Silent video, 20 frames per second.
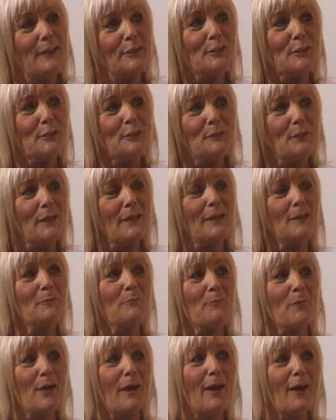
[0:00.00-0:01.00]
So
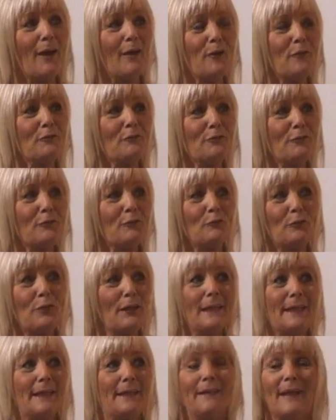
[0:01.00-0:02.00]

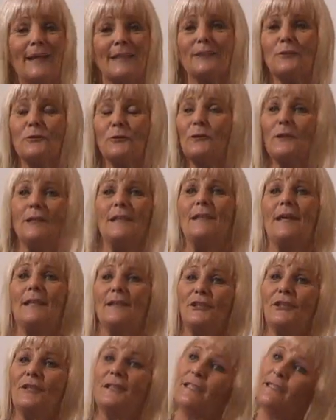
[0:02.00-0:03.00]
really, that's all
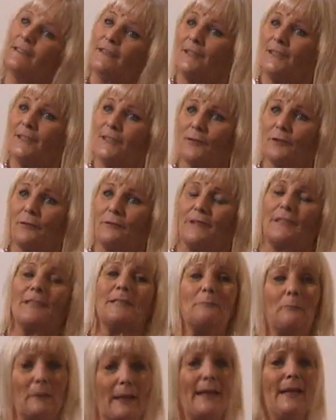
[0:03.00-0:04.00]
I just needed to sort of
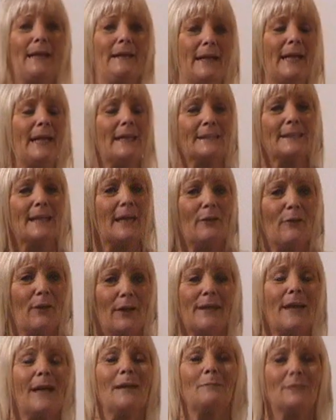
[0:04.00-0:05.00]
explain. That's how
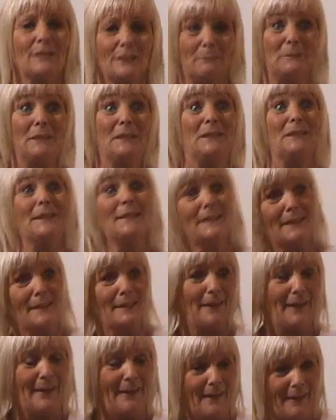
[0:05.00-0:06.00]
I come to be
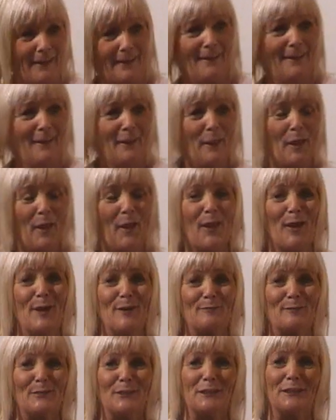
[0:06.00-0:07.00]
sitting here
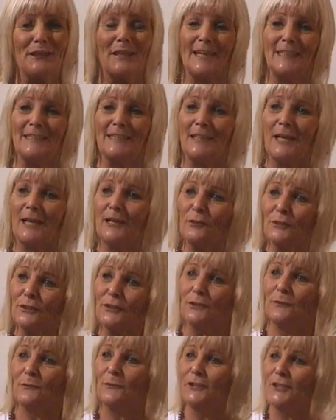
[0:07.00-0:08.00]
tonight. And I
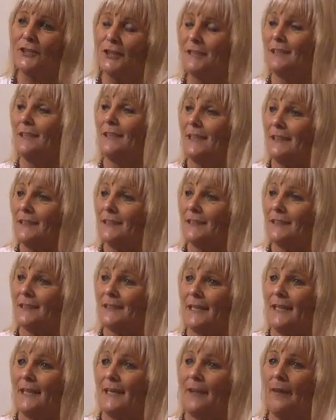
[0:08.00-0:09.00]
also would just like to
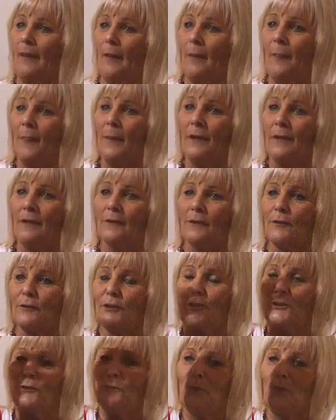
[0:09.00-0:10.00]
say
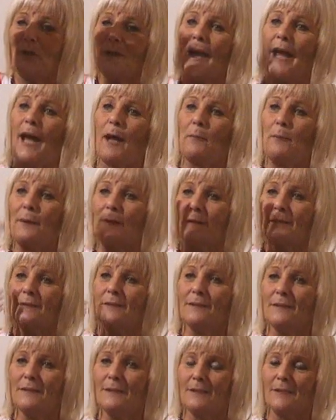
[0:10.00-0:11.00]
to you what
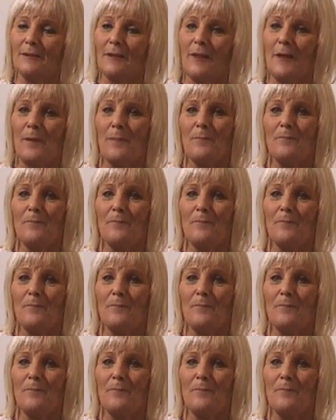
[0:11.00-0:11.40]
happens